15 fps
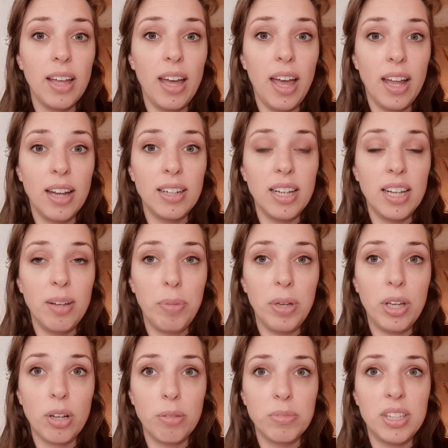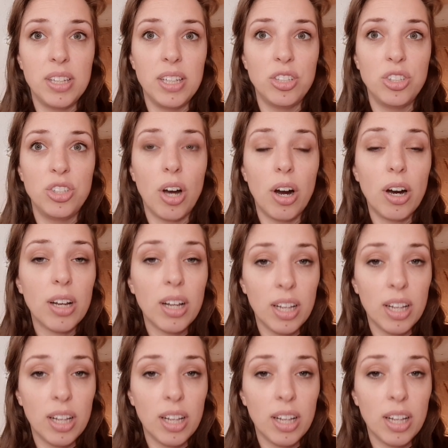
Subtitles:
and it becomes this dark